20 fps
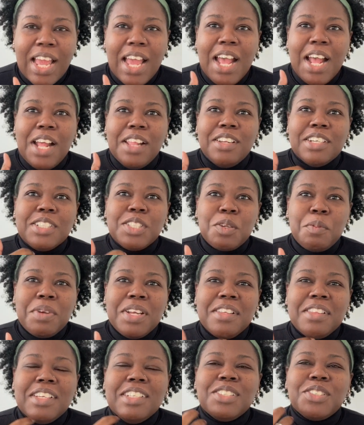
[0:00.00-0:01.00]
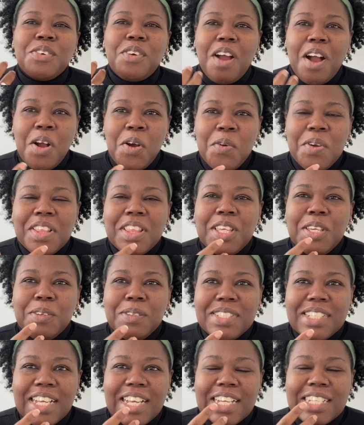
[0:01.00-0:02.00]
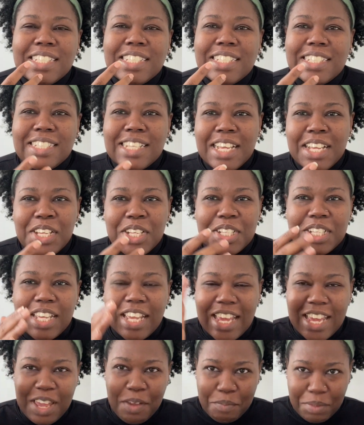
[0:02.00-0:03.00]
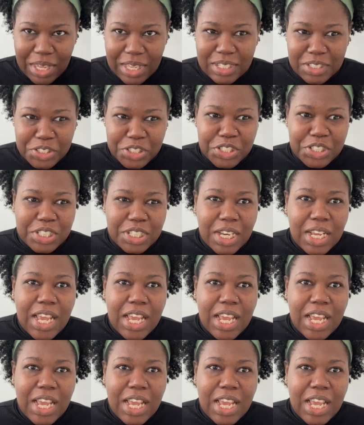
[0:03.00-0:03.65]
There are so many things wrong with using a single image.